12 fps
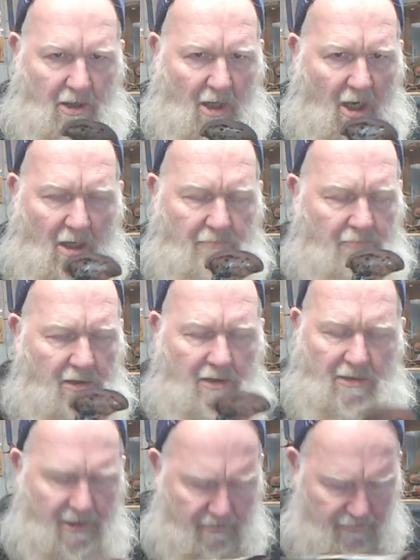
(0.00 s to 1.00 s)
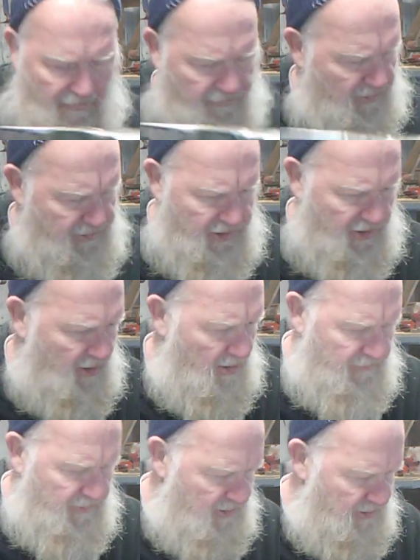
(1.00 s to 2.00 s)
unbelievably
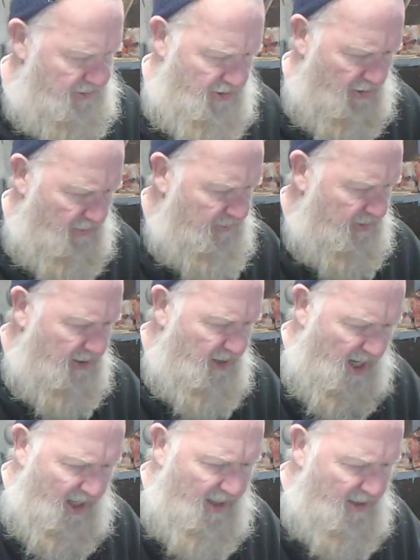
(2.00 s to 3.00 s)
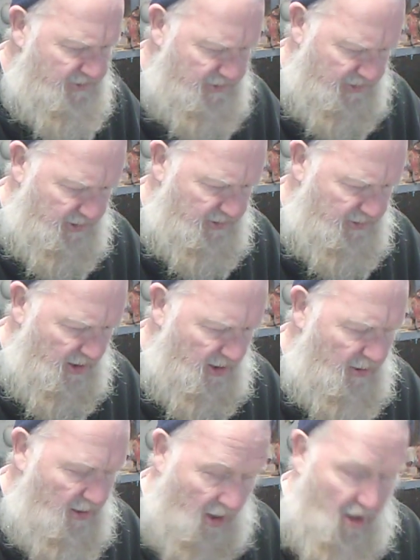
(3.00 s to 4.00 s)
sharp. He could sharpen an axe, and
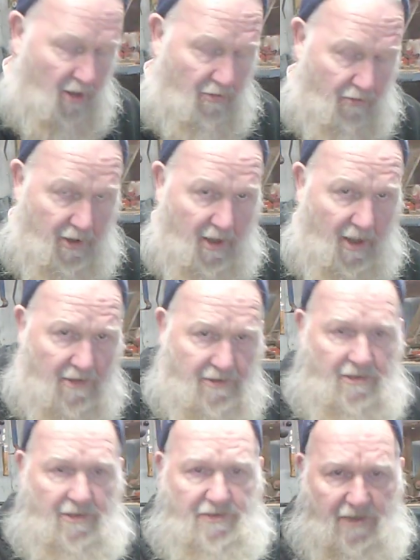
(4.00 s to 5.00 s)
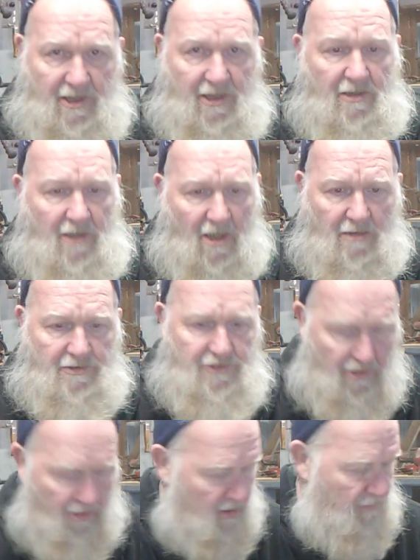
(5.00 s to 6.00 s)
we actually seen how
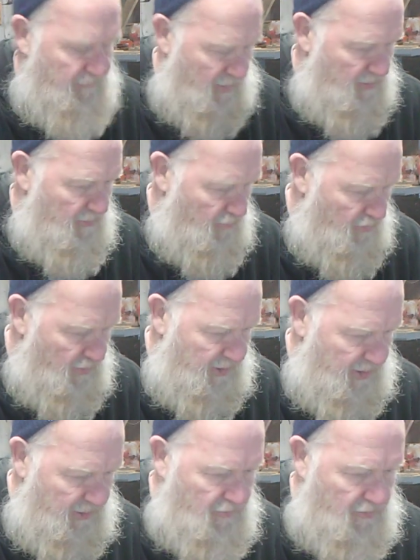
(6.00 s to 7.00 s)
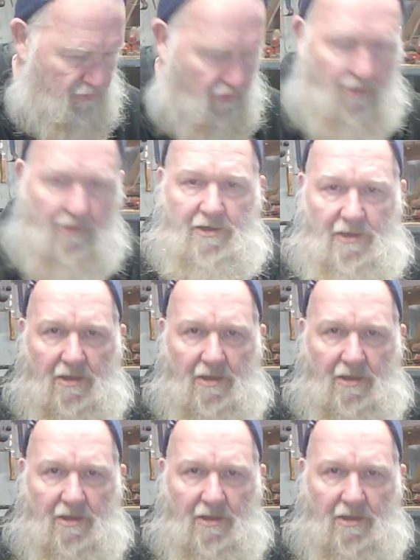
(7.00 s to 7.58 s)
sharp when he would work